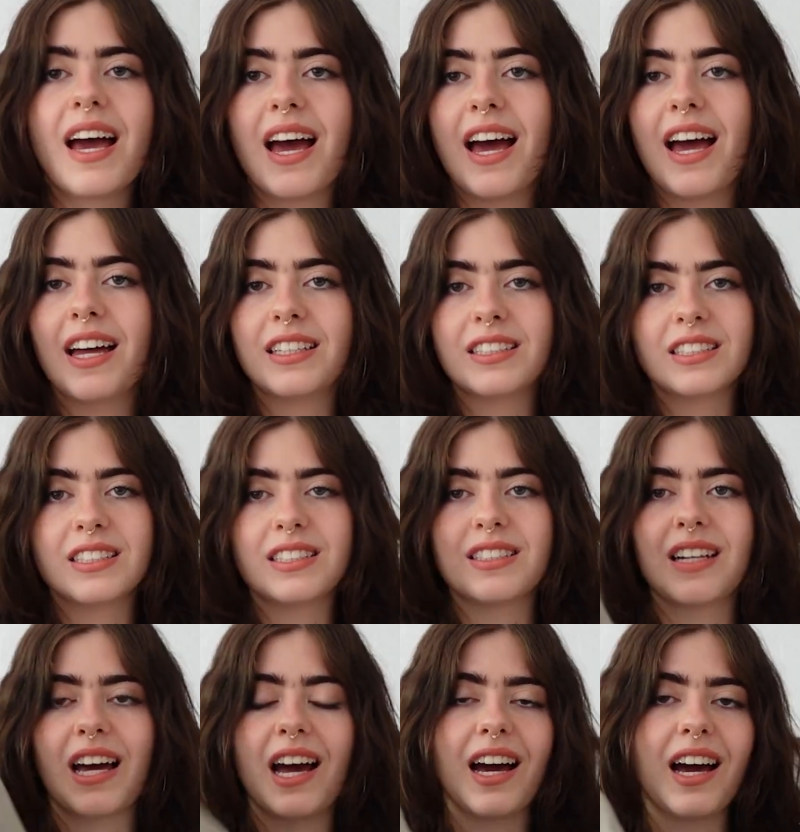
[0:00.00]
And
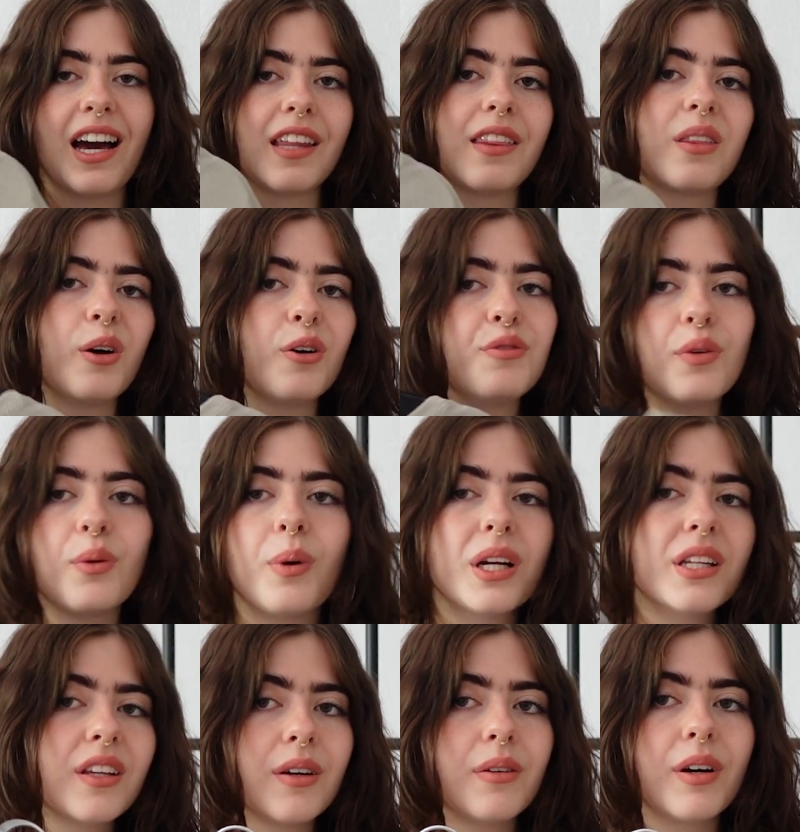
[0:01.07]
I thought for
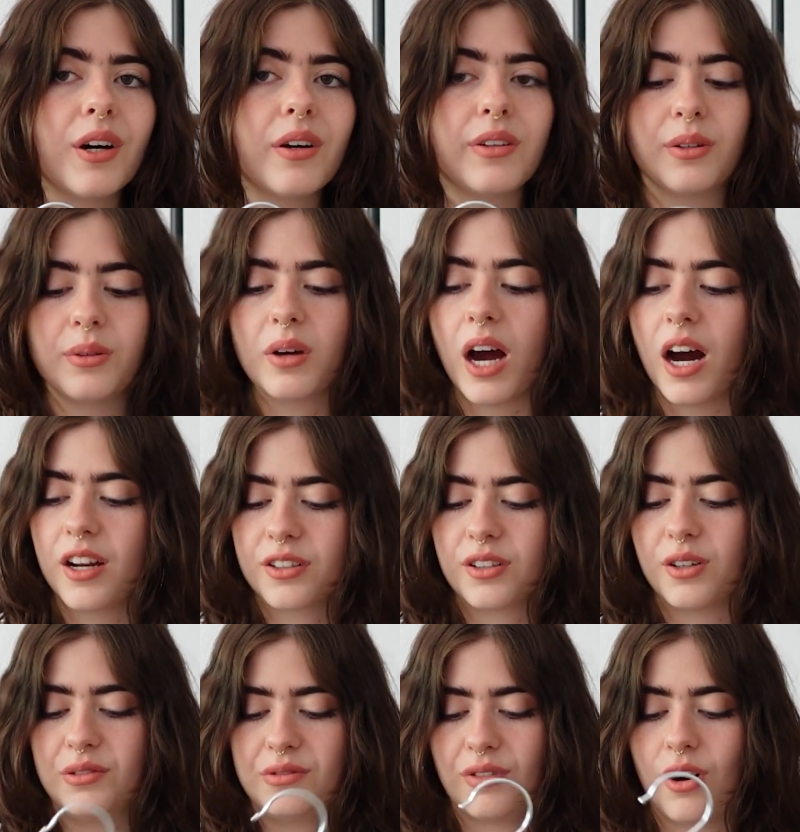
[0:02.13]
€1 you can't
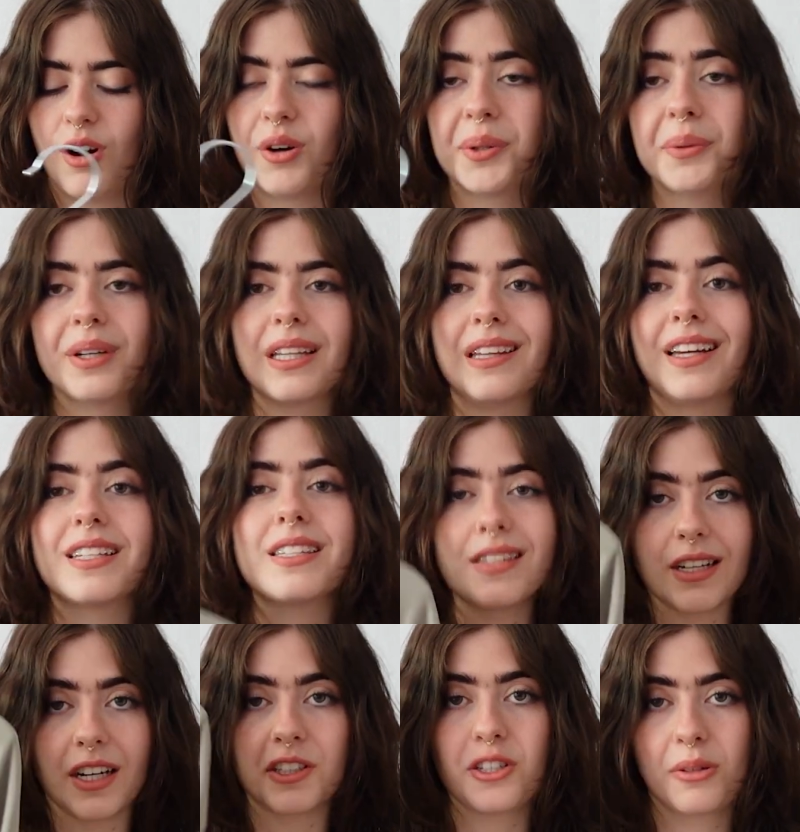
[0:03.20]
go wrong with like
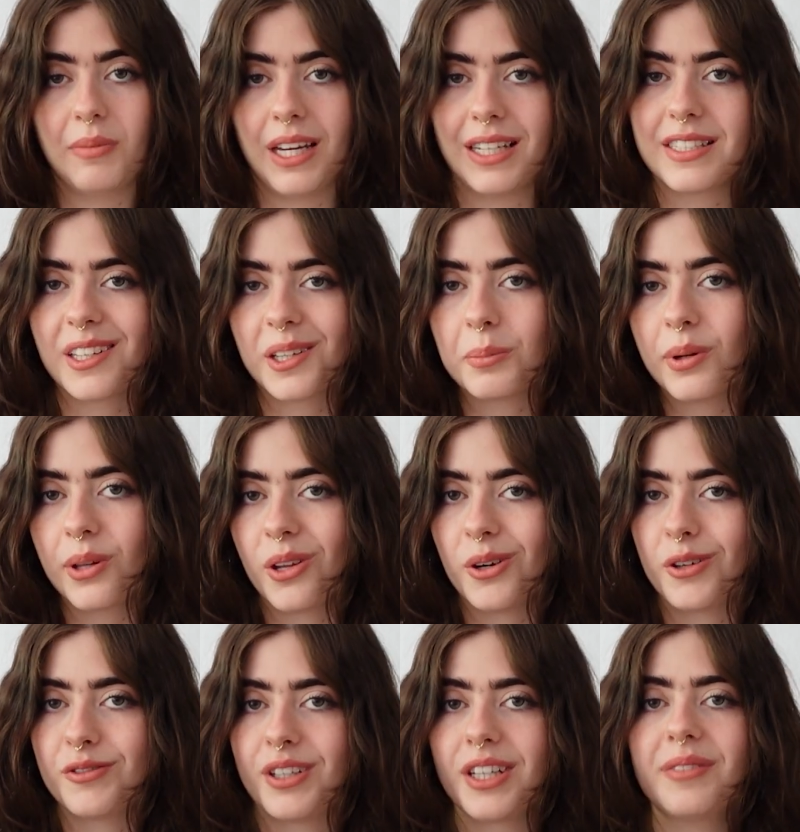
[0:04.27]
such a basic
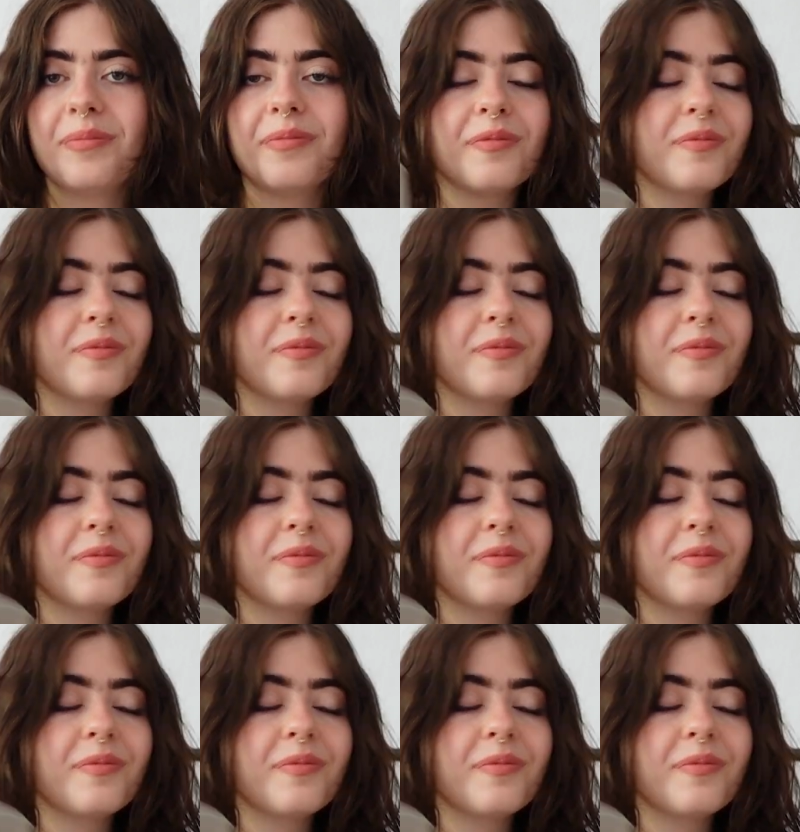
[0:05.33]
pullover.